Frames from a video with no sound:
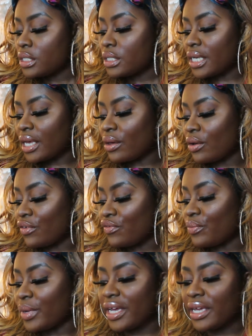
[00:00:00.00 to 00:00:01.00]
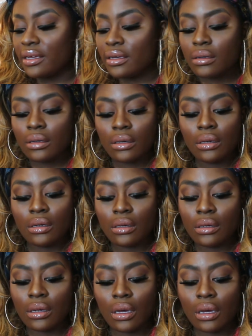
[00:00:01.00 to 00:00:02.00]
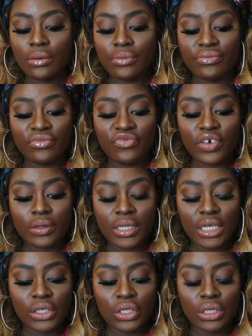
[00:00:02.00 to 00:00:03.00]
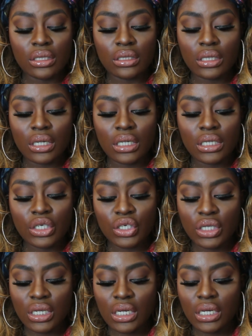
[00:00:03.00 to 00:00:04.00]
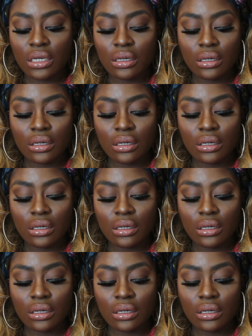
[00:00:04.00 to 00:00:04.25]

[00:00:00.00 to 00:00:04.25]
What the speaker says: take off my foundation initially.